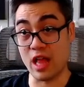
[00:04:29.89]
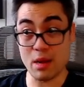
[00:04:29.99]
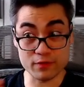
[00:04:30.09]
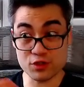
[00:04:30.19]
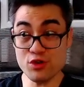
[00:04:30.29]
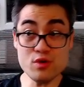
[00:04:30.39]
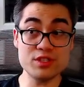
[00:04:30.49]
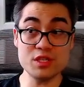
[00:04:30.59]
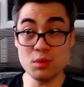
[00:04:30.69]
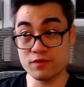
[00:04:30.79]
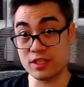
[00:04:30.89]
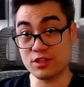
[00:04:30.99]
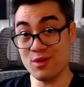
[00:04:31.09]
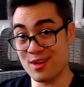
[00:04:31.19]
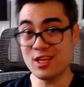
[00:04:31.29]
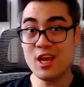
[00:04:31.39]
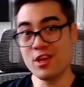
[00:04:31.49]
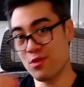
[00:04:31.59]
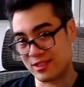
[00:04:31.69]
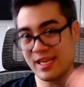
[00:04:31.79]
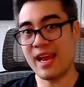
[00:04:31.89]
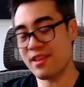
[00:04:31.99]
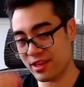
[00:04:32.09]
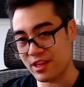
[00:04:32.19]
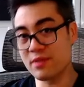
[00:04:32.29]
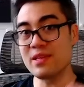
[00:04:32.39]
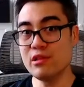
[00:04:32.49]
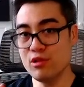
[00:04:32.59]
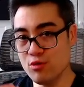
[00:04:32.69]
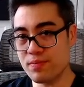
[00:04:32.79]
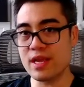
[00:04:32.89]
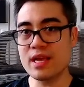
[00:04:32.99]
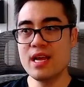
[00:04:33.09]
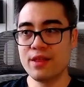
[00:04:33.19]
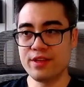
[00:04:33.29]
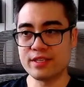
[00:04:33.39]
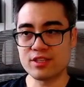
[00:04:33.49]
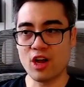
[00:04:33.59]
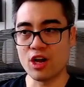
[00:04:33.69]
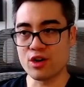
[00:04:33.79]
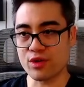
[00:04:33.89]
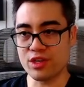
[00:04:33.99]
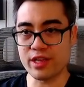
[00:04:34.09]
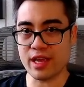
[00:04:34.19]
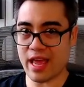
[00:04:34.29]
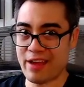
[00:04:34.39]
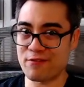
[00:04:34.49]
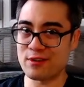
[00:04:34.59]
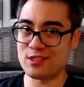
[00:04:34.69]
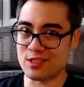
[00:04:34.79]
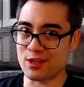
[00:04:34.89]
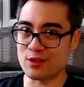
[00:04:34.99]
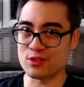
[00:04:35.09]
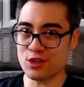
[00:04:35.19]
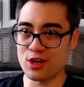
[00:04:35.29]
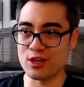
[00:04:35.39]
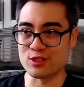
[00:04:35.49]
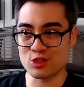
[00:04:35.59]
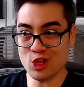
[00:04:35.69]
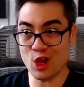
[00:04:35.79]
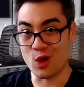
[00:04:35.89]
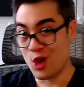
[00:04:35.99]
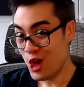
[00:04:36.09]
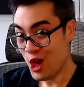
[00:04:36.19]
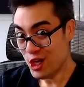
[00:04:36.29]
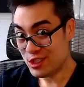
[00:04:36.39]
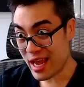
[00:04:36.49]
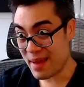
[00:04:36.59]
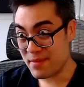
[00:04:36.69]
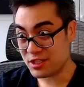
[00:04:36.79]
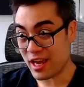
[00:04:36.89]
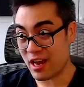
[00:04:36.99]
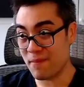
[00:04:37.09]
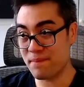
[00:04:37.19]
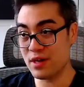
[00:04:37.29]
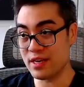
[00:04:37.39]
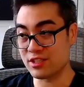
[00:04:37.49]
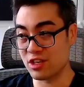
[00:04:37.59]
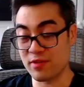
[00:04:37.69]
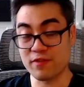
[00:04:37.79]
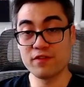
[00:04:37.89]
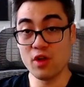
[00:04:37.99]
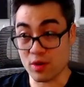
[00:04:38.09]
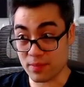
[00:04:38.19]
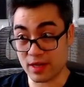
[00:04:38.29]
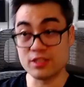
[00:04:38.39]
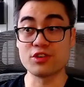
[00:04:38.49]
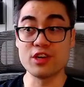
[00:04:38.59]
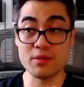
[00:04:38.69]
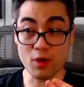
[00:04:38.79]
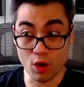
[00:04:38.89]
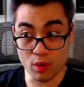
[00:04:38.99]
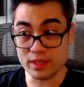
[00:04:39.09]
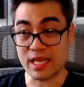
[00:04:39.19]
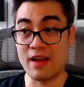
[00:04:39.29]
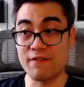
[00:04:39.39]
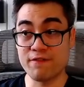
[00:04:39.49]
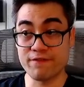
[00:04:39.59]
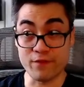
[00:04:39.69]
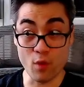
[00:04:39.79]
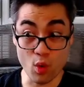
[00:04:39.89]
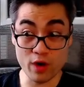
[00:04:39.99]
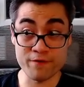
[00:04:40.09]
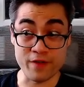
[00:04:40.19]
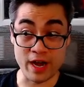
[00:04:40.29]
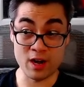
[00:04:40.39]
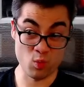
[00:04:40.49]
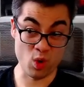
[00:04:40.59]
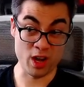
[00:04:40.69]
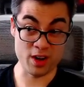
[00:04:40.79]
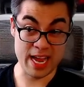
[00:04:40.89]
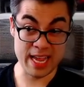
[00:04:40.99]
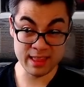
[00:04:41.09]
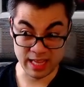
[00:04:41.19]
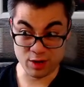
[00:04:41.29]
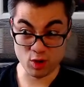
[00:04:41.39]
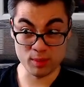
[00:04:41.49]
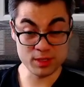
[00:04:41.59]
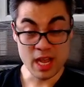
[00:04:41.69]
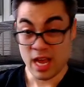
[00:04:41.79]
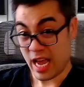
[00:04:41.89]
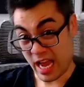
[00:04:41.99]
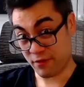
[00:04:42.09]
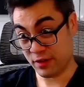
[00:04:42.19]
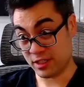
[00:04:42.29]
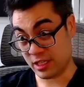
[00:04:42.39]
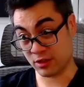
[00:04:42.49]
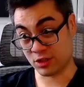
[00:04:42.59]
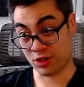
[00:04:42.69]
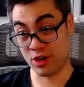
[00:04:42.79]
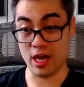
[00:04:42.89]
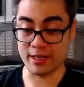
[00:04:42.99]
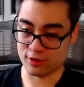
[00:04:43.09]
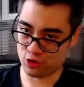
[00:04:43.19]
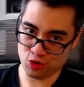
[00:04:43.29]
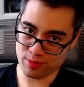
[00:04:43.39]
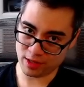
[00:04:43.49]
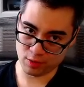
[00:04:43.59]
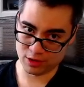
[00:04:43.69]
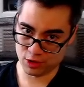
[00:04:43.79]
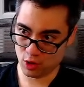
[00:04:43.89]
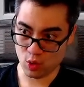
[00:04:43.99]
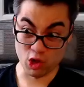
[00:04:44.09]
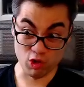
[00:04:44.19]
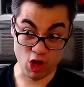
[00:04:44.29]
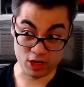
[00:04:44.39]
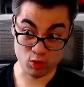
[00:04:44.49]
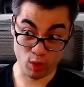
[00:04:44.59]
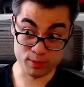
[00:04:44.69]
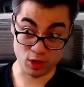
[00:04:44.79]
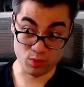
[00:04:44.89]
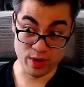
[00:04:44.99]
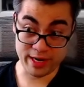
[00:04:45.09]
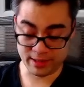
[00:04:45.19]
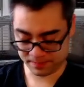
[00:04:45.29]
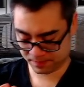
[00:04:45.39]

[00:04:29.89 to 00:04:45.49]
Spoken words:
And with 2 Seawolf Daytonas, you are technically going to be looping this auto healing every single turn. So damage output is going to be flowing because you're going to always have 4 fire, water, and light orbs every single turn, assuming there was no locked orbs already.